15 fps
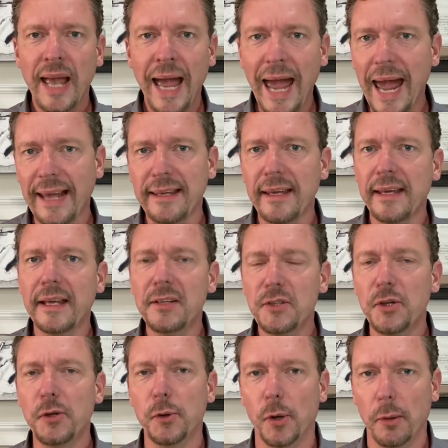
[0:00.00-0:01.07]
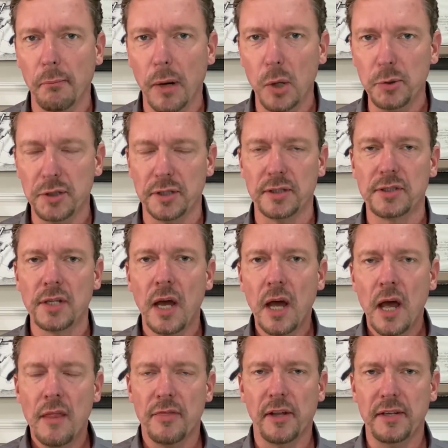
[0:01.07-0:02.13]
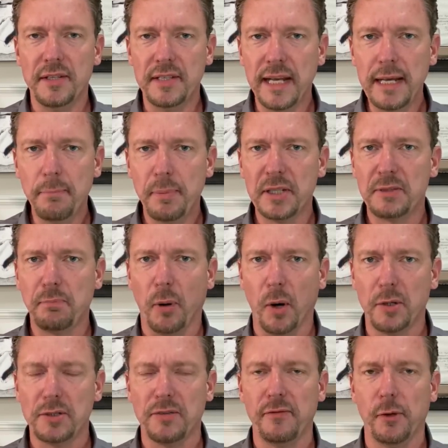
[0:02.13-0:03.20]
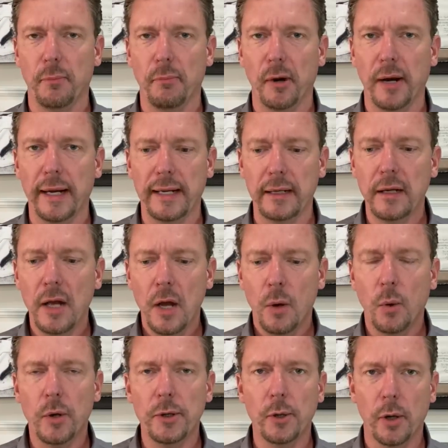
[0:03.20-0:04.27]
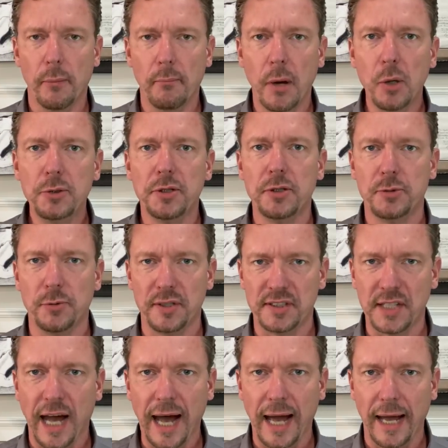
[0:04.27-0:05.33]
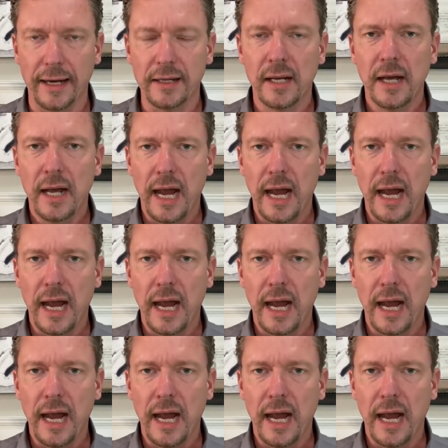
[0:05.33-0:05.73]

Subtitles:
hacking into your emotions, the deepest parts of your brain where your emotions reside.